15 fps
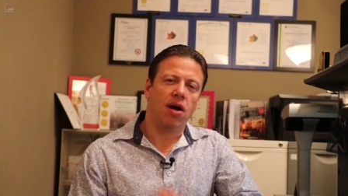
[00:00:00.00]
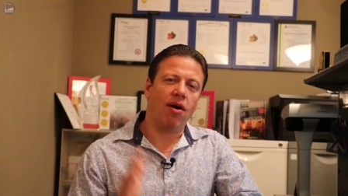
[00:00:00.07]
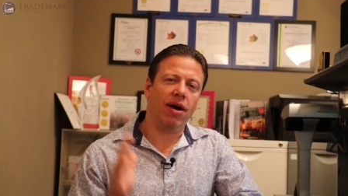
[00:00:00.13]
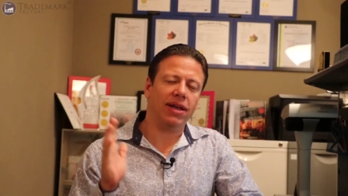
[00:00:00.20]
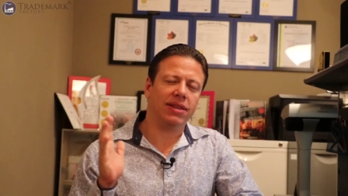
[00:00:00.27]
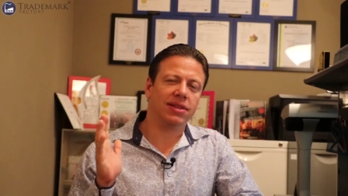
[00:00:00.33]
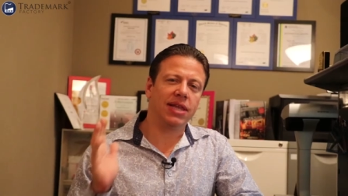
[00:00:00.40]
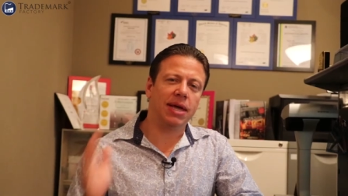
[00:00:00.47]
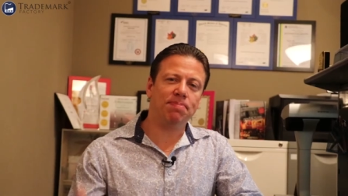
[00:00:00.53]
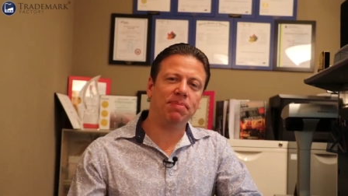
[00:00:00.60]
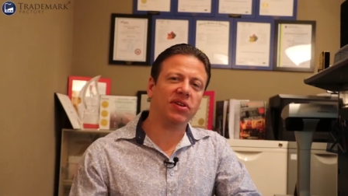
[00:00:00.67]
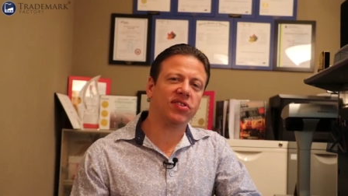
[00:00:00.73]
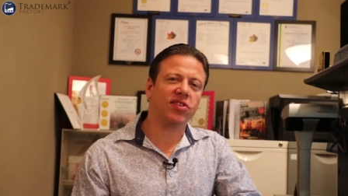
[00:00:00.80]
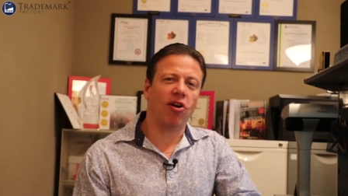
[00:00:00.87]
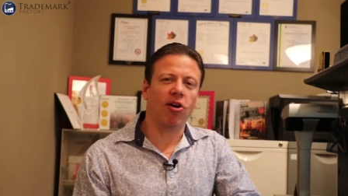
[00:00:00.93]
All right, let
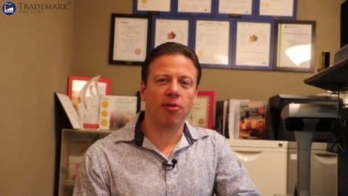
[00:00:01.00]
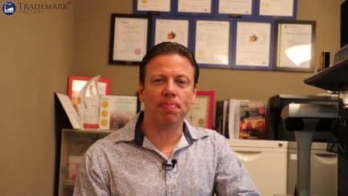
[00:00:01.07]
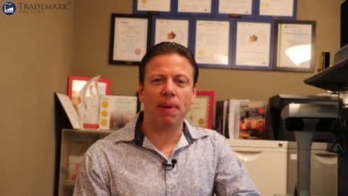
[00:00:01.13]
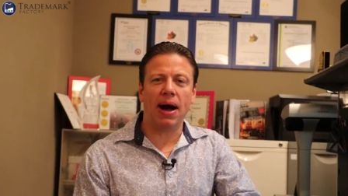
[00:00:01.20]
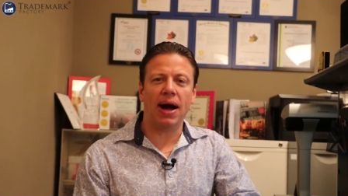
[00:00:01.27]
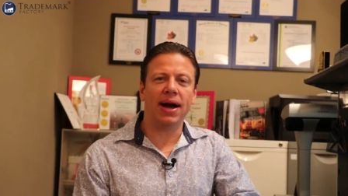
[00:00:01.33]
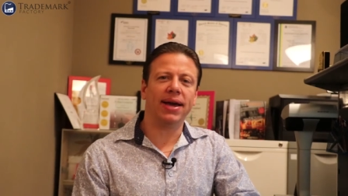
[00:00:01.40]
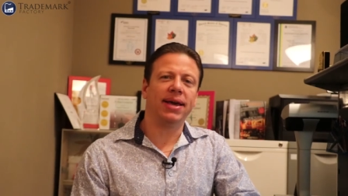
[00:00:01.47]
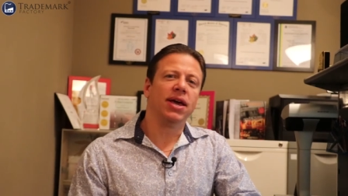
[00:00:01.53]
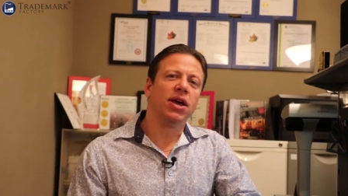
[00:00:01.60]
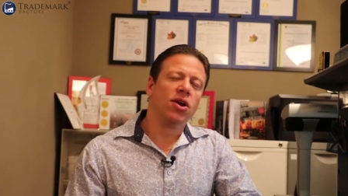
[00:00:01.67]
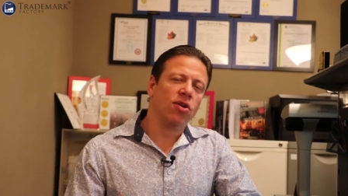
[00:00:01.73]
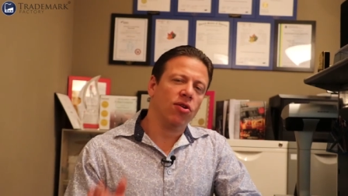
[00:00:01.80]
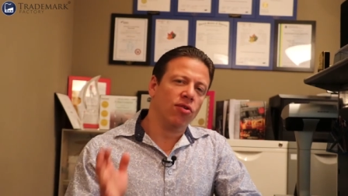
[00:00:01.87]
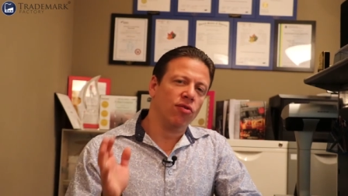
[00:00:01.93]
me start by
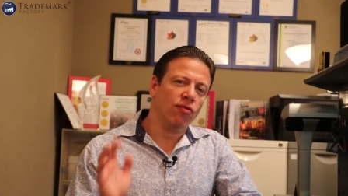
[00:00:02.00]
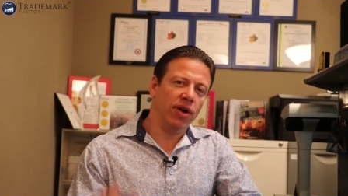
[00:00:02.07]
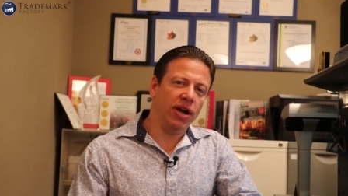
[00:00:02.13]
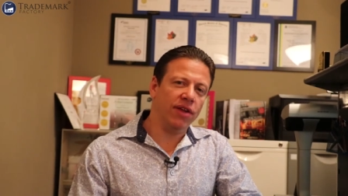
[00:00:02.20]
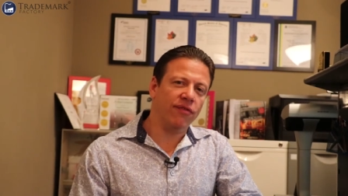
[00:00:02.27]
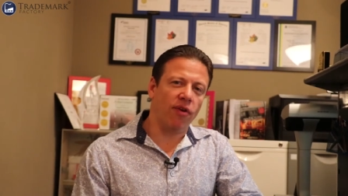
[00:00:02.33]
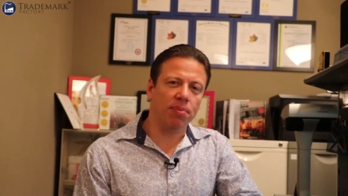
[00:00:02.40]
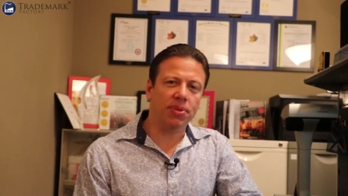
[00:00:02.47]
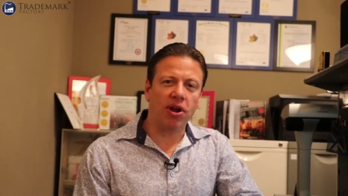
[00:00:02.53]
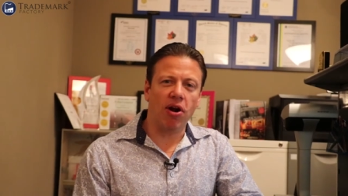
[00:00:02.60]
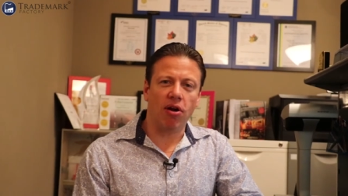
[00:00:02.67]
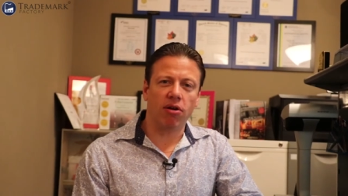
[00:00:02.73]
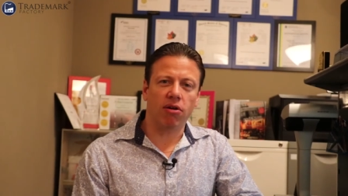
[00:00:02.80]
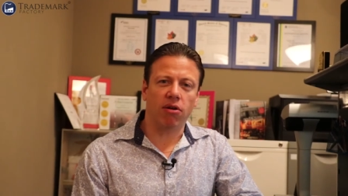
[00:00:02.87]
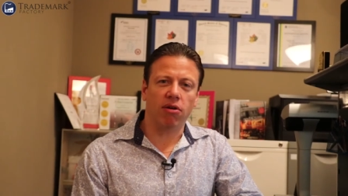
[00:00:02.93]
reading from the
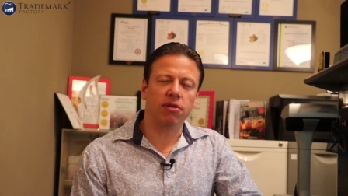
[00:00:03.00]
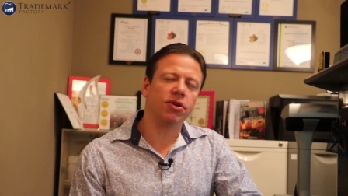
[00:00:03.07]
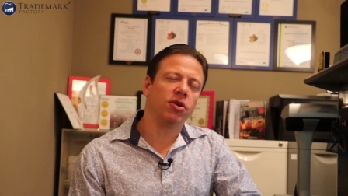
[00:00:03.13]
article.